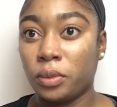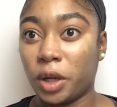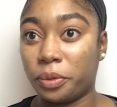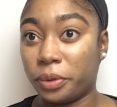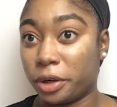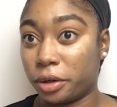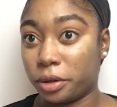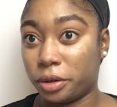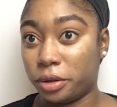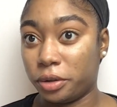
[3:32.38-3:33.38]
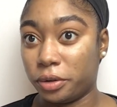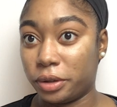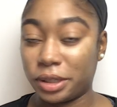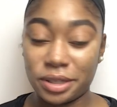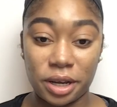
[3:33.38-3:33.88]
And we are going to do
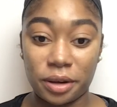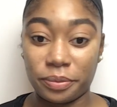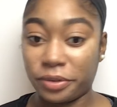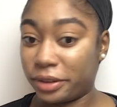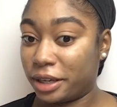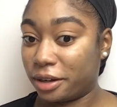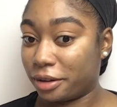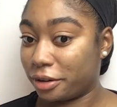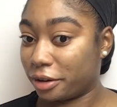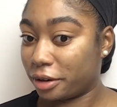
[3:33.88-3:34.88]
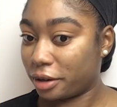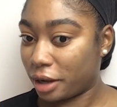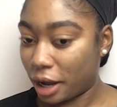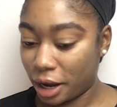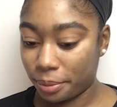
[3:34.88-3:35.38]
the same for the other
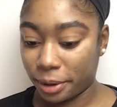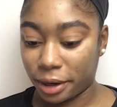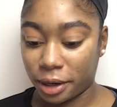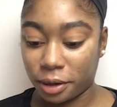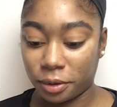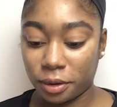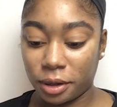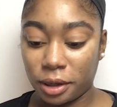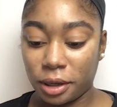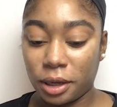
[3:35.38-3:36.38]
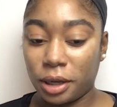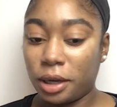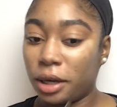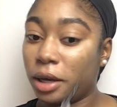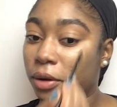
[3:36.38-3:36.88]
eyebrow.
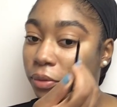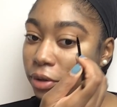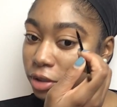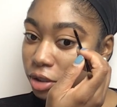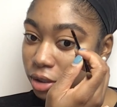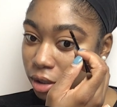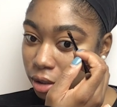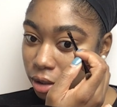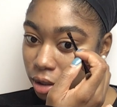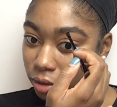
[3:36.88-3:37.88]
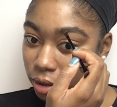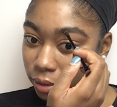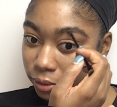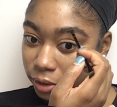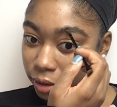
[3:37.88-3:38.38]
And we're just going to go
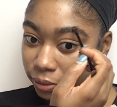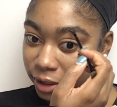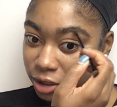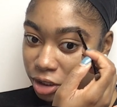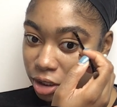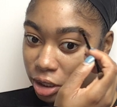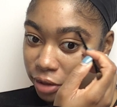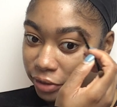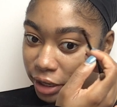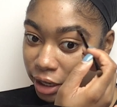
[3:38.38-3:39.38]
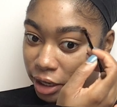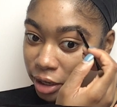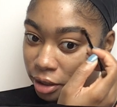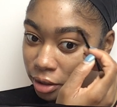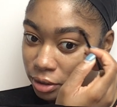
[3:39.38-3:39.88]
the direction of the
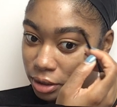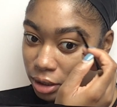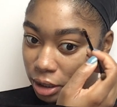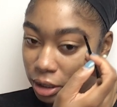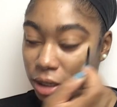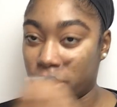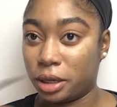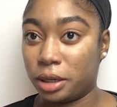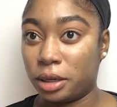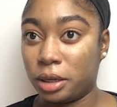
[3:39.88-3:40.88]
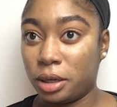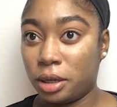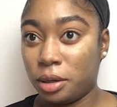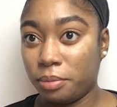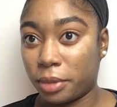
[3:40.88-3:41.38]
hairs. Again,
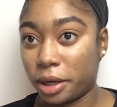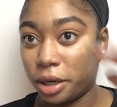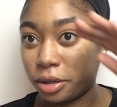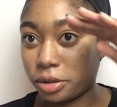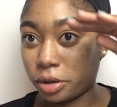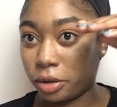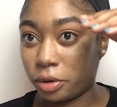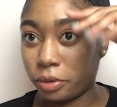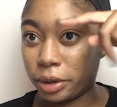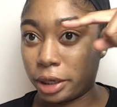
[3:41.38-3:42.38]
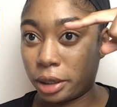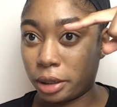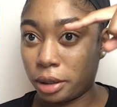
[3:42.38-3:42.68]
my hairs are going